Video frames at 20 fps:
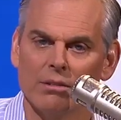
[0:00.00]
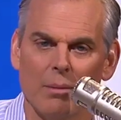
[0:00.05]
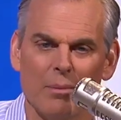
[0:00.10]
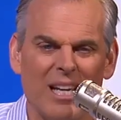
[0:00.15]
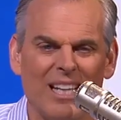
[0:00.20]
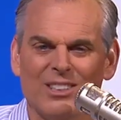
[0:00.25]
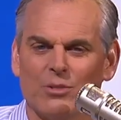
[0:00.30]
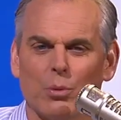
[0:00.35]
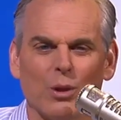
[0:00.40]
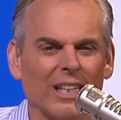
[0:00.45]
I
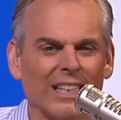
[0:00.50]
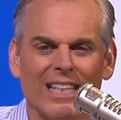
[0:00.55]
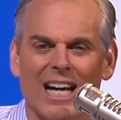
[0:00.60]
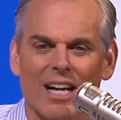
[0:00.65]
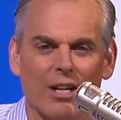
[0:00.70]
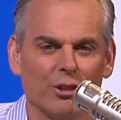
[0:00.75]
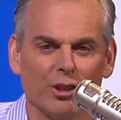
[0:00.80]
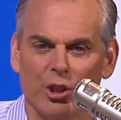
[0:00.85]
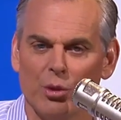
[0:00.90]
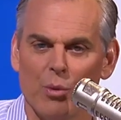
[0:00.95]
mean, he's really
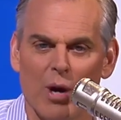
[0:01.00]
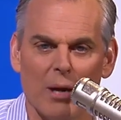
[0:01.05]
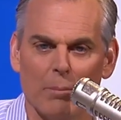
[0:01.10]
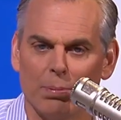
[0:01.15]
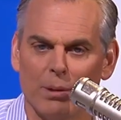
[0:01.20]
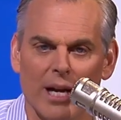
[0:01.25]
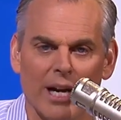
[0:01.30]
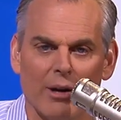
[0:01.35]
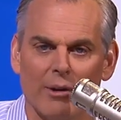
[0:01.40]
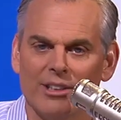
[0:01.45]
not a two-way
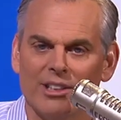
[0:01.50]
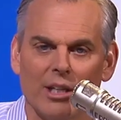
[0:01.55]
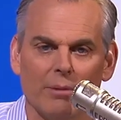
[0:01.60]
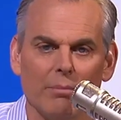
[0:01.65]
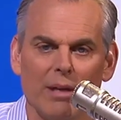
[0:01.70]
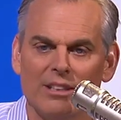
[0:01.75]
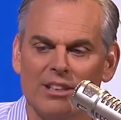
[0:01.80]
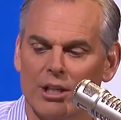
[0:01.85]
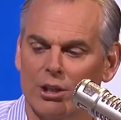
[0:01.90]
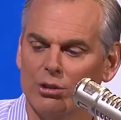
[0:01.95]
player. He's a,
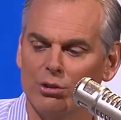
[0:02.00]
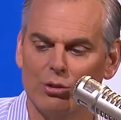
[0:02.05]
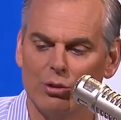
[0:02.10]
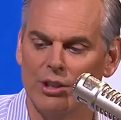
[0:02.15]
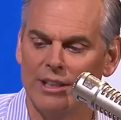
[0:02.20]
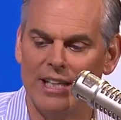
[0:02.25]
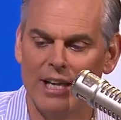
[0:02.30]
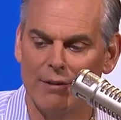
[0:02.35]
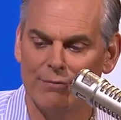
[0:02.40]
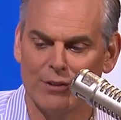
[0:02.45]
he's a
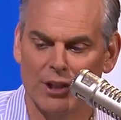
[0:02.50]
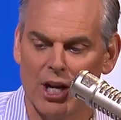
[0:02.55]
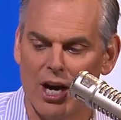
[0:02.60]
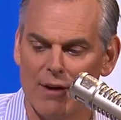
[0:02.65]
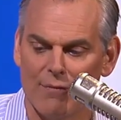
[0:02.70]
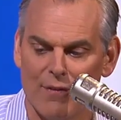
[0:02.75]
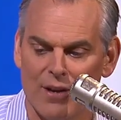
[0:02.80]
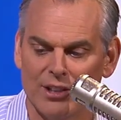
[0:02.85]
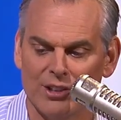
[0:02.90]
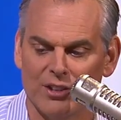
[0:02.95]
gifted
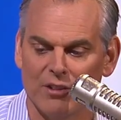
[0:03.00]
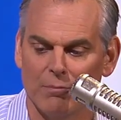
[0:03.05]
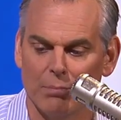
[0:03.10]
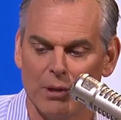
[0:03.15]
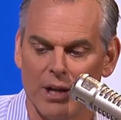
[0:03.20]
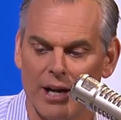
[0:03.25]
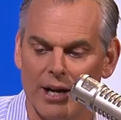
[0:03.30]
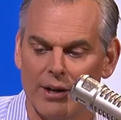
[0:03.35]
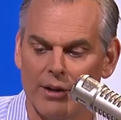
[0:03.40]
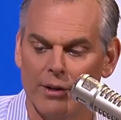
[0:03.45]
offensive
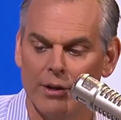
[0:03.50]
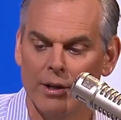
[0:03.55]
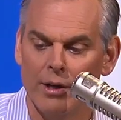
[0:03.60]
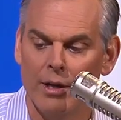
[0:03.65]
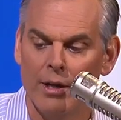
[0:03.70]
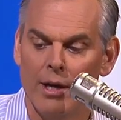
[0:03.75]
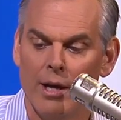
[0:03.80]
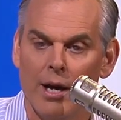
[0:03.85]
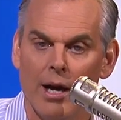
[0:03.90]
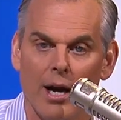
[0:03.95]
player.
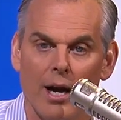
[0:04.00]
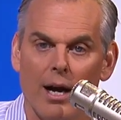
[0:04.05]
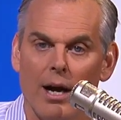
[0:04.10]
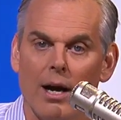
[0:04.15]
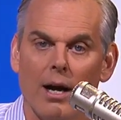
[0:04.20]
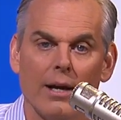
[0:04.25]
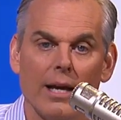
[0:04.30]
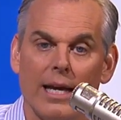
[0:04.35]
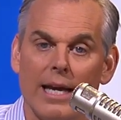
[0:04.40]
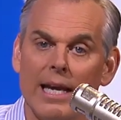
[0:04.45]

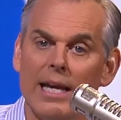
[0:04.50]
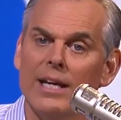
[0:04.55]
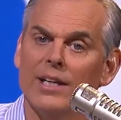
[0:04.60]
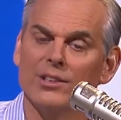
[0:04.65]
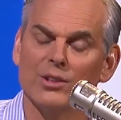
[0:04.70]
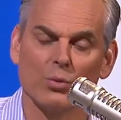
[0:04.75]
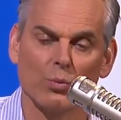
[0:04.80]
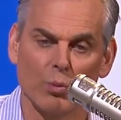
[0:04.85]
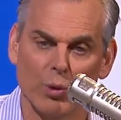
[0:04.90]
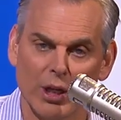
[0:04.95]
Uh, he
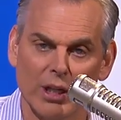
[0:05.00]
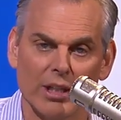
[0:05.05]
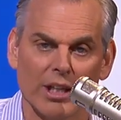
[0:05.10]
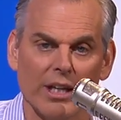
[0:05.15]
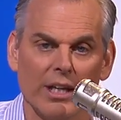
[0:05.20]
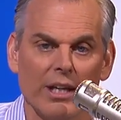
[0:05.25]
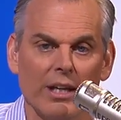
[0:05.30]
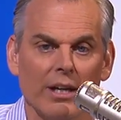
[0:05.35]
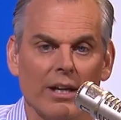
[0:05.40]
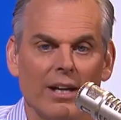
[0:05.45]
is
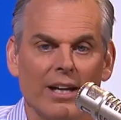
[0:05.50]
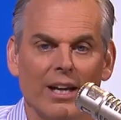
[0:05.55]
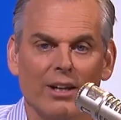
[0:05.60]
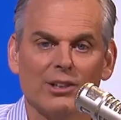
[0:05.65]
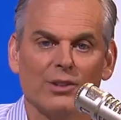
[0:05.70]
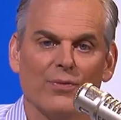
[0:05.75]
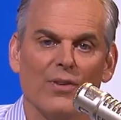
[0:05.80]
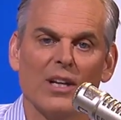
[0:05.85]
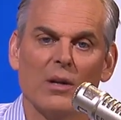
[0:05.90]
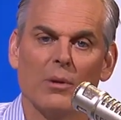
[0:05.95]
really, it
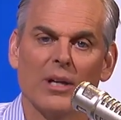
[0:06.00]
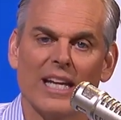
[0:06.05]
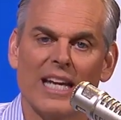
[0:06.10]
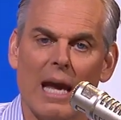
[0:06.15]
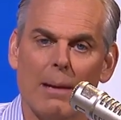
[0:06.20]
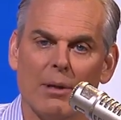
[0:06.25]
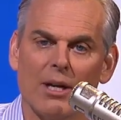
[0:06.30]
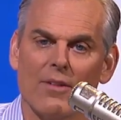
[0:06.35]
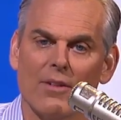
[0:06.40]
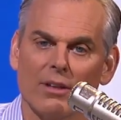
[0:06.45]
was funny, when he
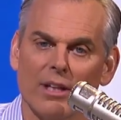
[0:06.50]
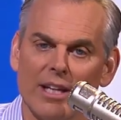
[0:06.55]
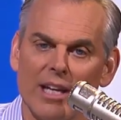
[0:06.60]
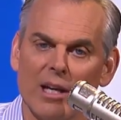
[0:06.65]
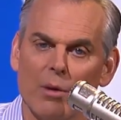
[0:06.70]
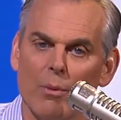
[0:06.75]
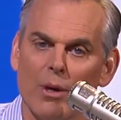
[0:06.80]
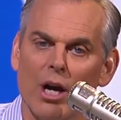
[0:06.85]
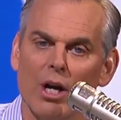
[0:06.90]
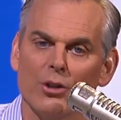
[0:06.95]
came into the
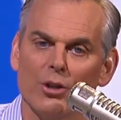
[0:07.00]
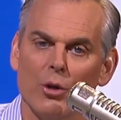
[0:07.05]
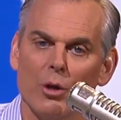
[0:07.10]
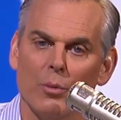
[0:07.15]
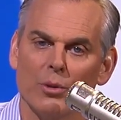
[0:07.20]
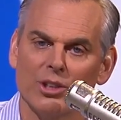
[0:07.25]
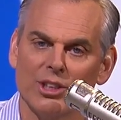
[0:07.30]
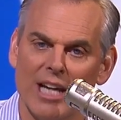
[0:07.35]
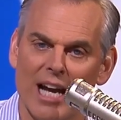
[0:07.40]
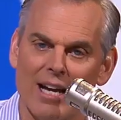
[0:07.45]
league, we all knew he
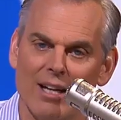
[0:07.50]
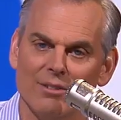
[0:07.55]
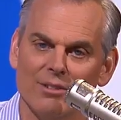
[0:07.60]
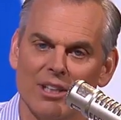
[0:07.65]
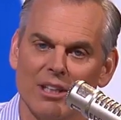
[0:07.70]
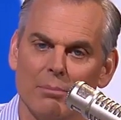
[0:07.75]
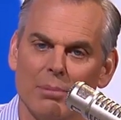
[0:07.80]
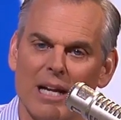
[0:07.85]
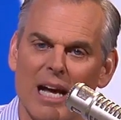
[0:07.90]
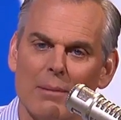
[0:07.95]
was
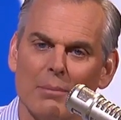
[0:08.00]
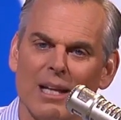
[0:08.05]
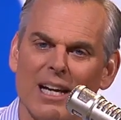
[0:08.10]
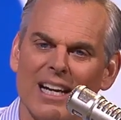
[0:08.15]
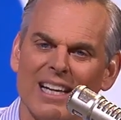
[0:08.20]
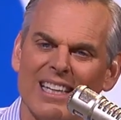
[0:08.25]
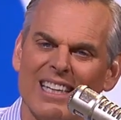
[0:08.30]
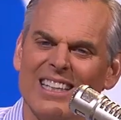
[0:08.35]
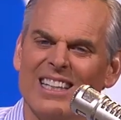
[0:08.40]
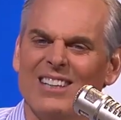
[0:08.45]
talented, but I'm
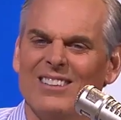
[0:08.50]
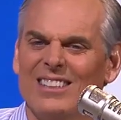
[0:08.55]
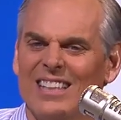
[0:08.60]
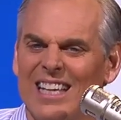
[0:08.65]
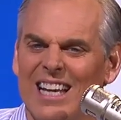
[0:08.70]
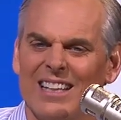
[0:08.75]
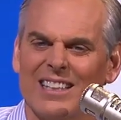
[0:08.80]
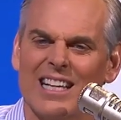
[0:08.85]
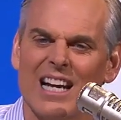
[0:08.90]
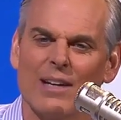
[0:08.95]
like, you know,
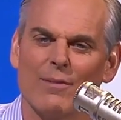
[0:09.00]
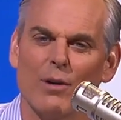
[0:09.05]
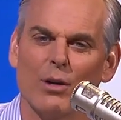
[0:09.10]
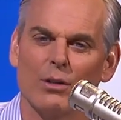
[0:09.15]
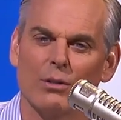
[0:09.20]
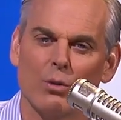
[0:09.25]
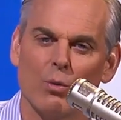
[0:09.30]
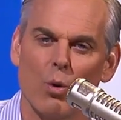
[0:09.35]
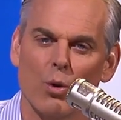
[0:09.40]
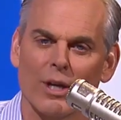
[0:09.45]
he had kind of a
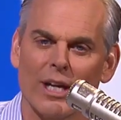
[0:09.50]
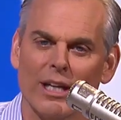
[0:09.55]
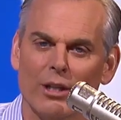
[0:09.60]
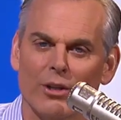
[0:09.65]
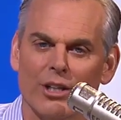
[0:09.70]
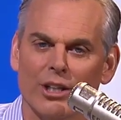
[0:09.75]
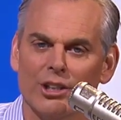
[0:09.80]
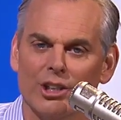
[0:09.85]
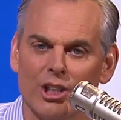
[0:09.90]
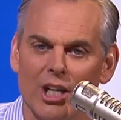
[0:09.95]

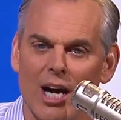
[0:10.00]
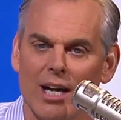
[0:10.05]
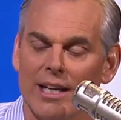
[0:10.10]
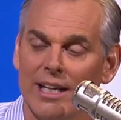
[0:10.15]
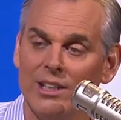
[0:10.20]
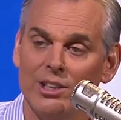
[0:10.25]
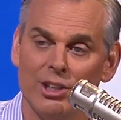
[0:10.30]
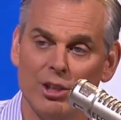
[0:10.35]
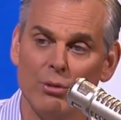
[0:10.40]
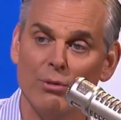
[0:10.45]
quirky-looking shot.
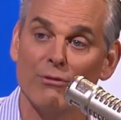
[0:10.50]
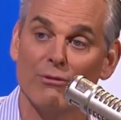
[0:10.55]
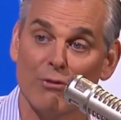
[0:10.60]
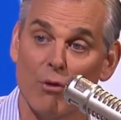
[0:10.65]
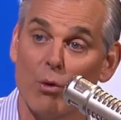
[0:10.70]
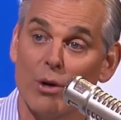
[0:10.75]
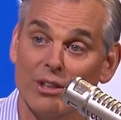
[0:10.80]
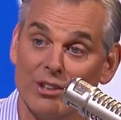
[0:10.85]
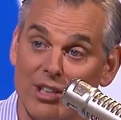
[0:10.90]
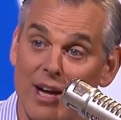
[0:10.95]
He's shooting
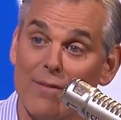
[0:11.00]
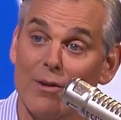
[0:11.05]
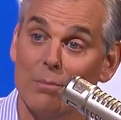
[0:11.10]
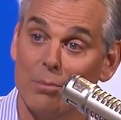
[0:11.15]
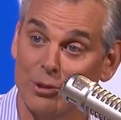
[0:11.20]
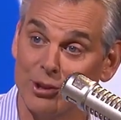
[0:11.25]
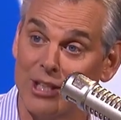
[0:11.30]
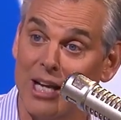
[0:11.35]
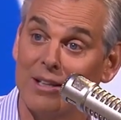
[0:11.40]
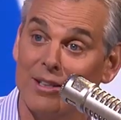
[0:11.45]
forty-seven
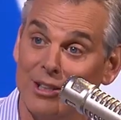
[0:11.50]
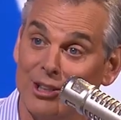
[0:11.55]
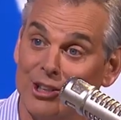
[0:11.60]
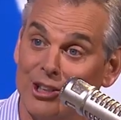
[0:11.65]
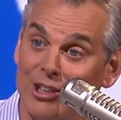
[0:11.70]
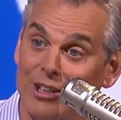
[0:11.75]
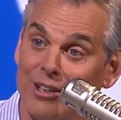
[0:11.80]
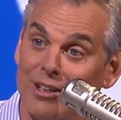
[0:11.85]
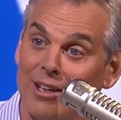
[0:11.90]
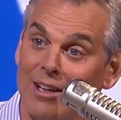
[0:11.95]
percent this
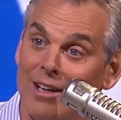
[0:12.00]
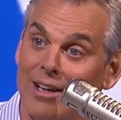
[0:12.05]
year.